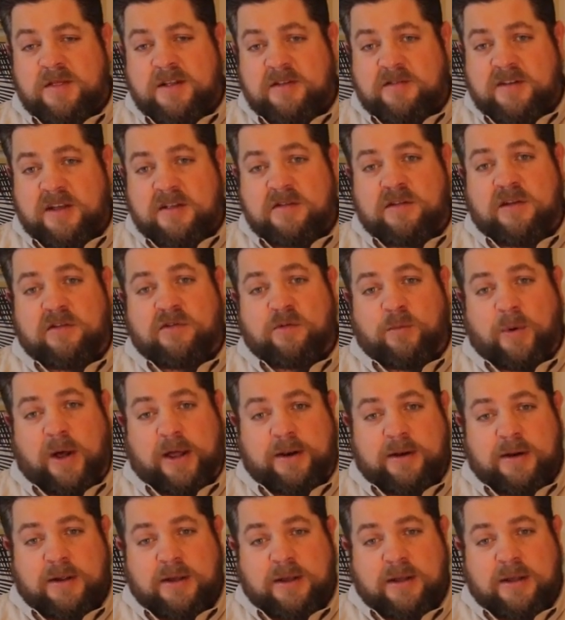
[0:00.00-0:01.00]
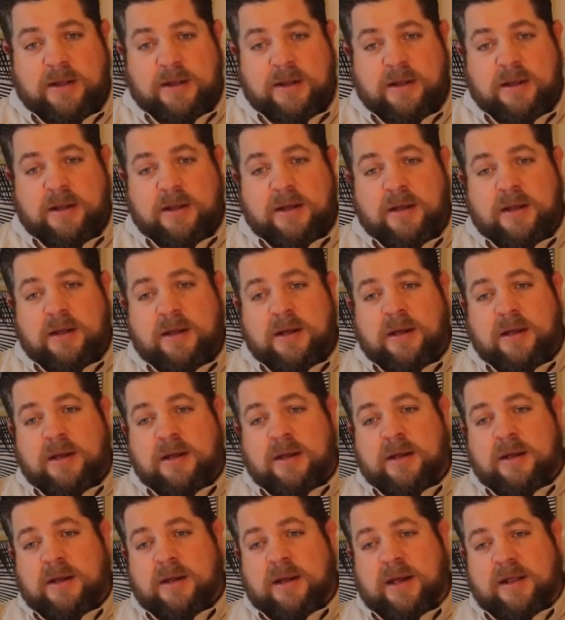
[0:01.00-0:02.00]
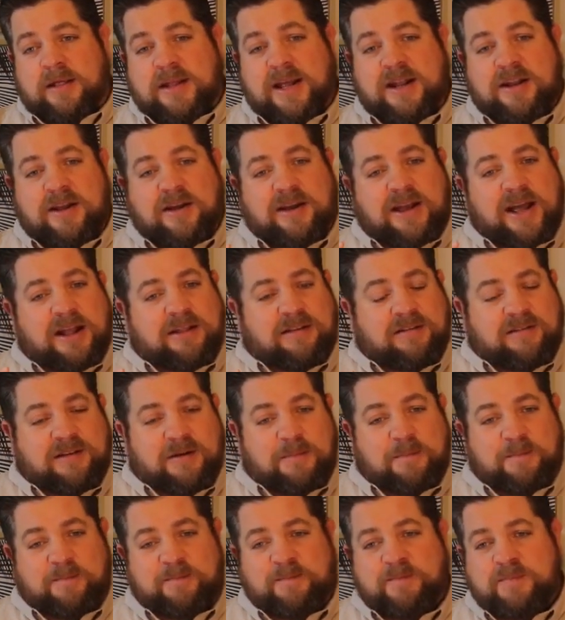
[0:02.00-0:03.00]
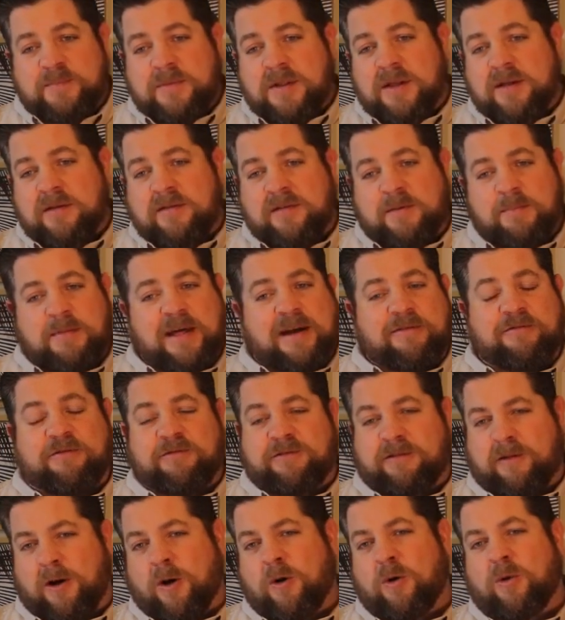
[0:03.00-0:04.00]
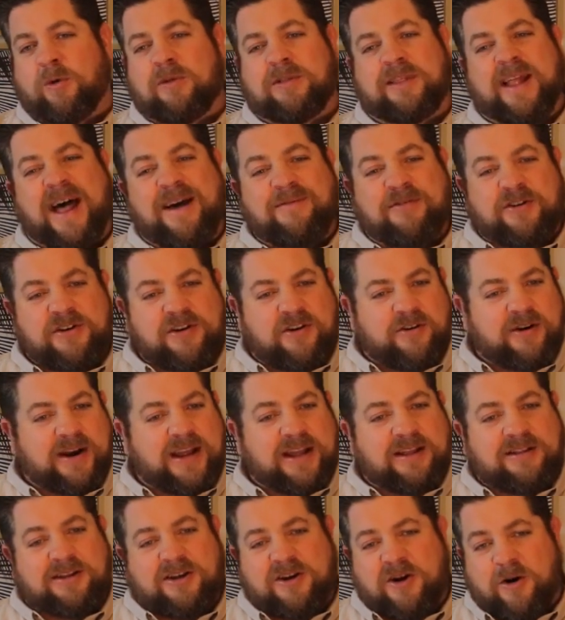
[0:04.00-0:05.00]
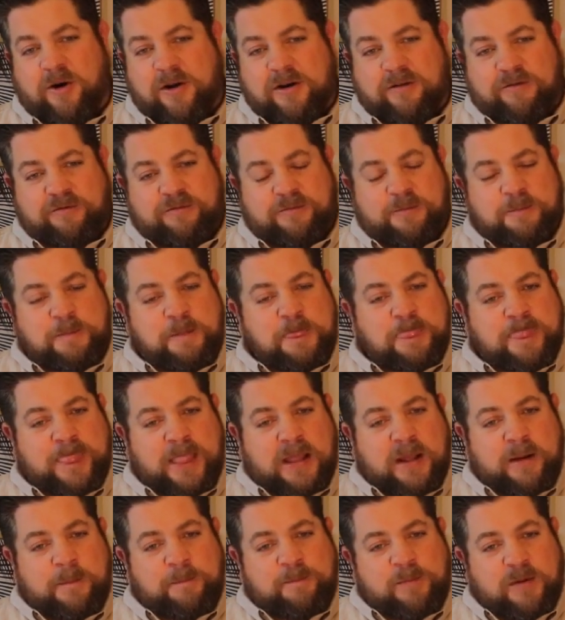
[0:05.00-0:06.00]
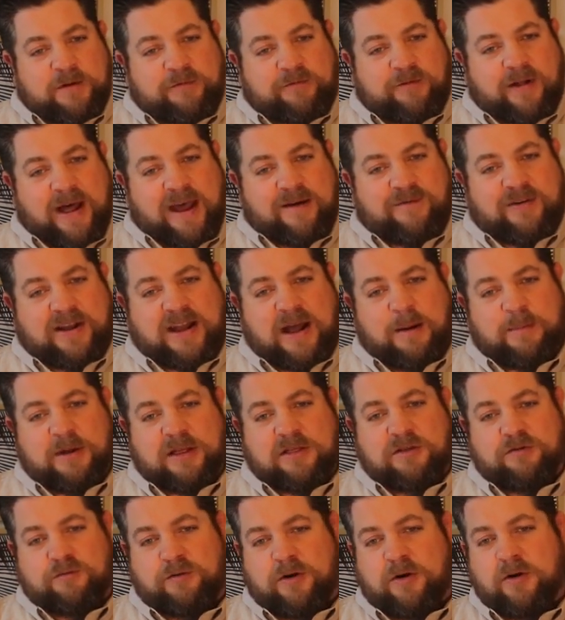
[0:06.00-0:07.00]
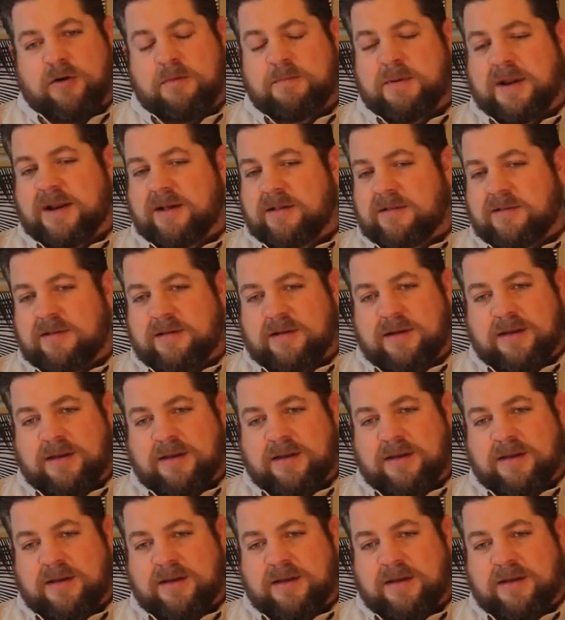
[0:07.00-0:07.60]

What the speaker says: that's in this one. And then you get some of that floral lavendery kind of flavour coming through, but